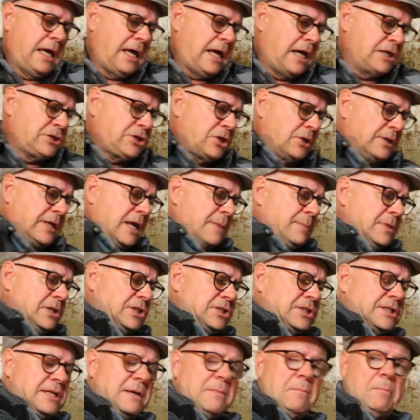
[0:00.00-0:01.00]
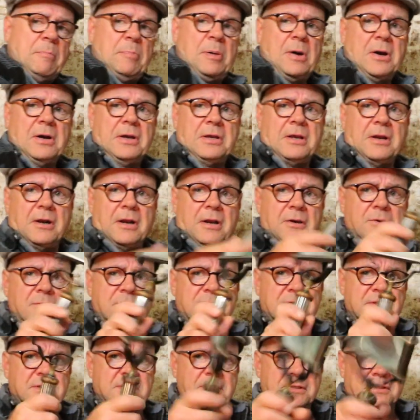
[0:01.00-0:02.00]
I shall get my steampunker
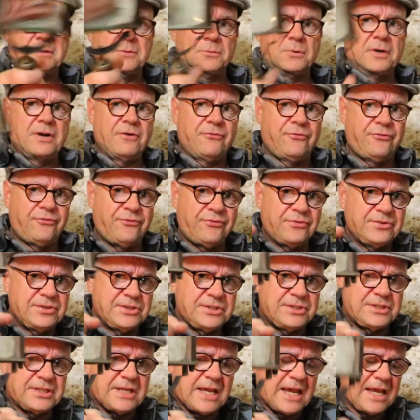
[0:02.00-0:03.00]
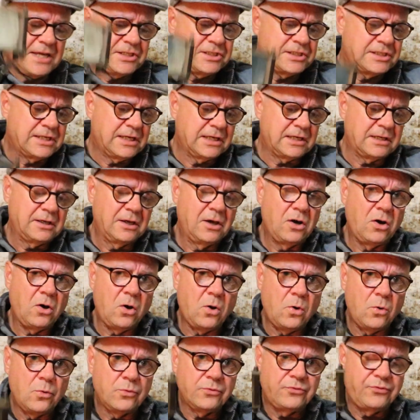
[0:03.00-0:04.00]
out. What a fantastic
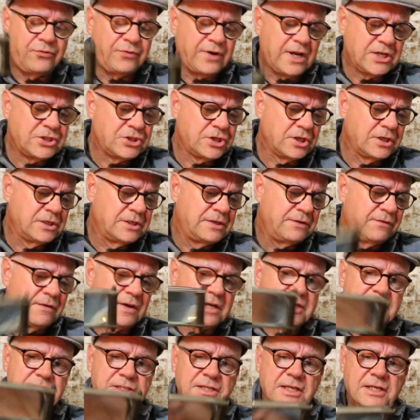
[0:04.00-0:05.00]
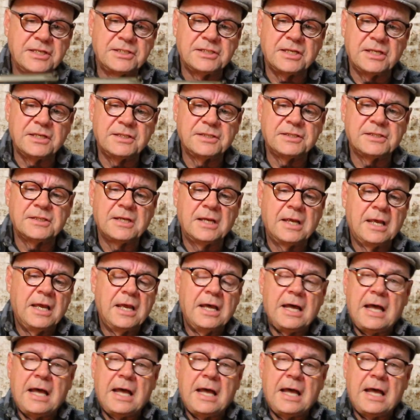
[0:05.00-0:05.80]
old-fashioned device this is.